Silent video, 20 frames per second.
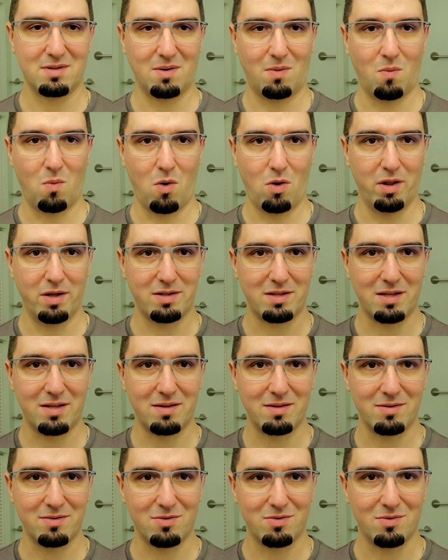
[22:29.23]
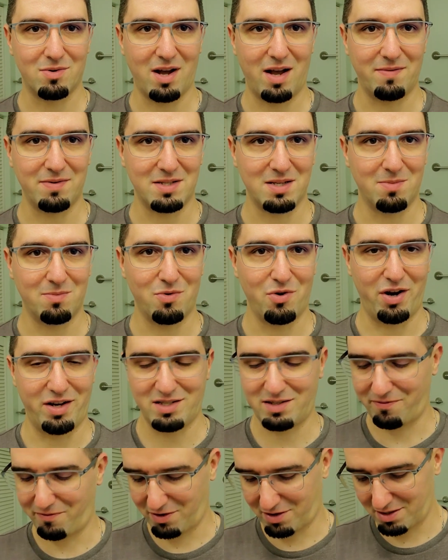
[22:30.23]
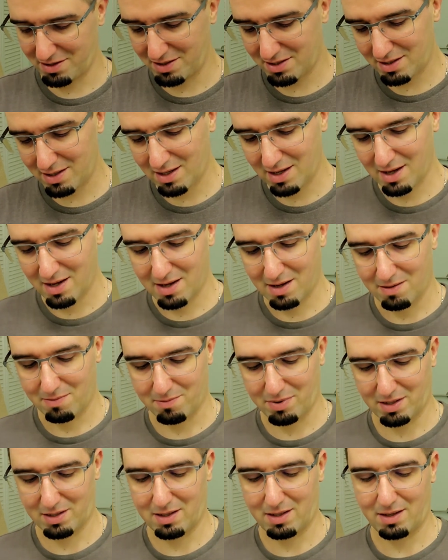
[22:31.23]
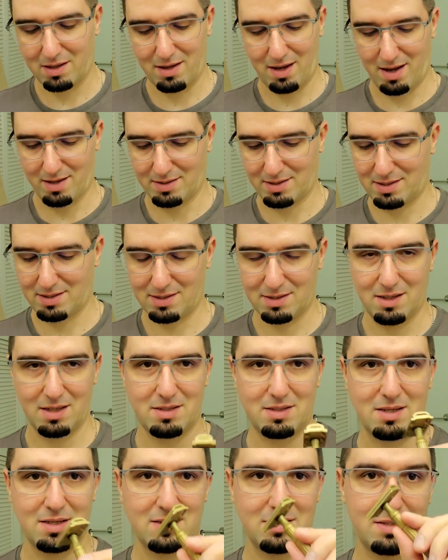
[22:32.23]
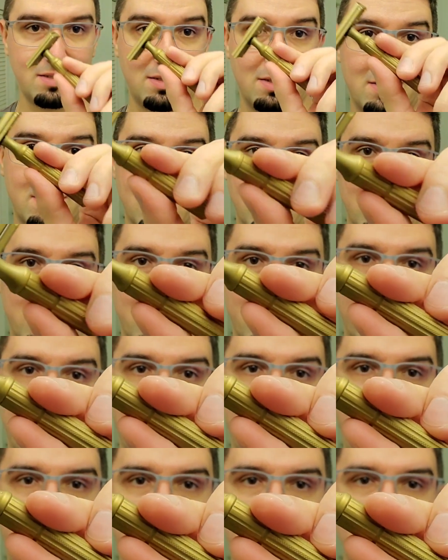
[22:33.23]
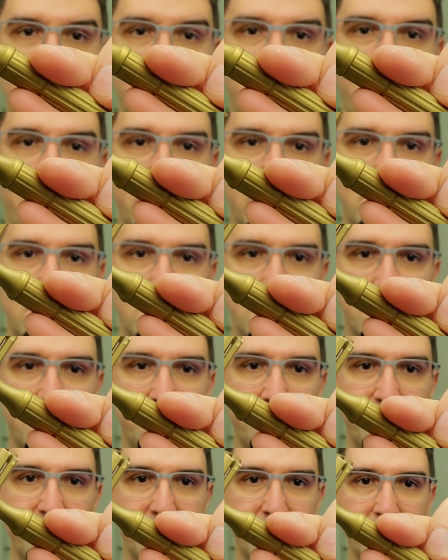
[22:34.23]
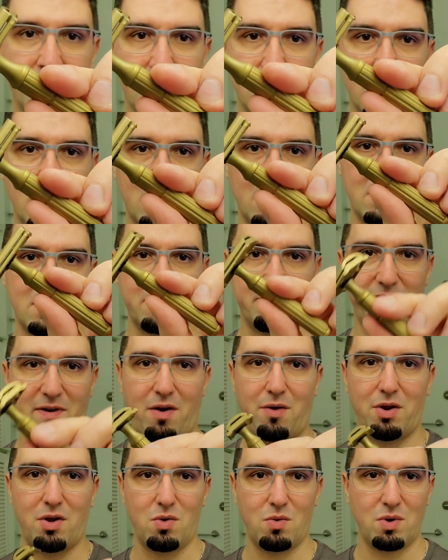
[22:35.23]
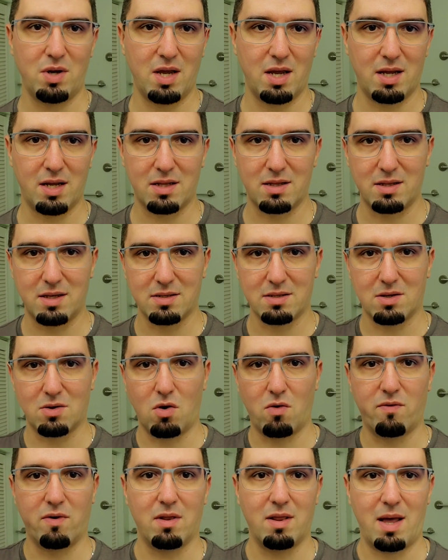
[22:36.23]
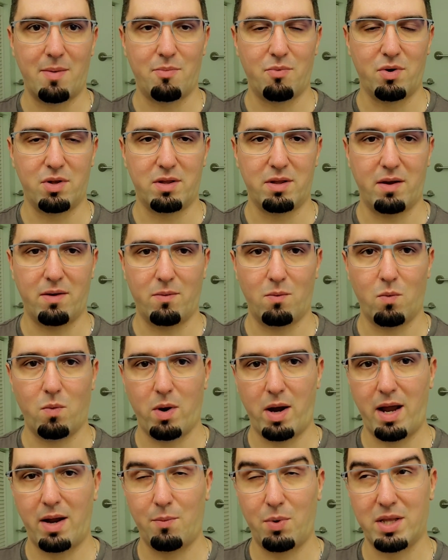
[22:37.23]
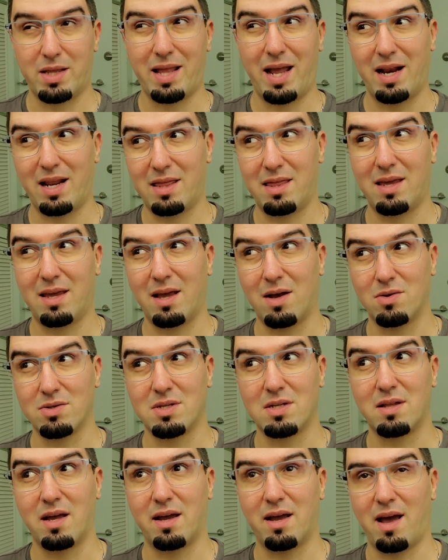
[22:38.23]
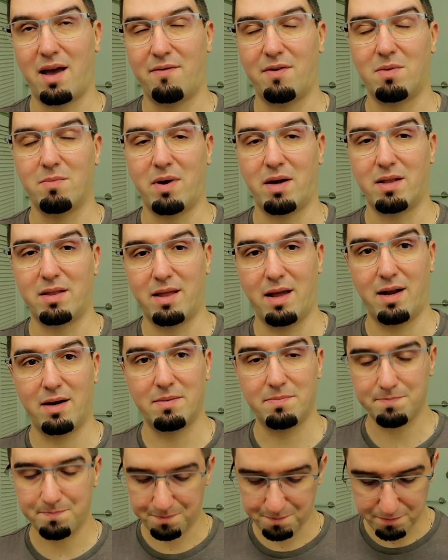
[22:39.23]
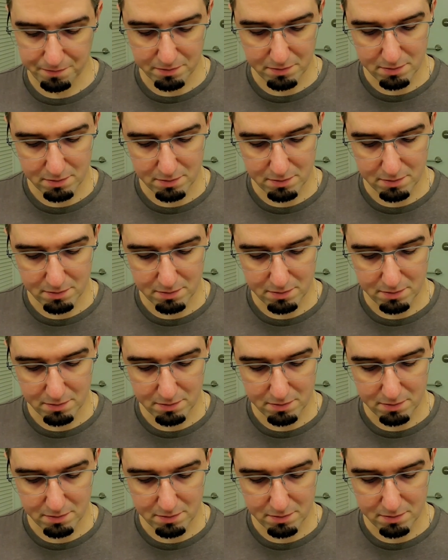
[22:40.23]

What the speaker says: the wallet to have some rest first. But yes, this is an amazing razor, and it's very unique, doesn't overlap with anything else that I have in my den,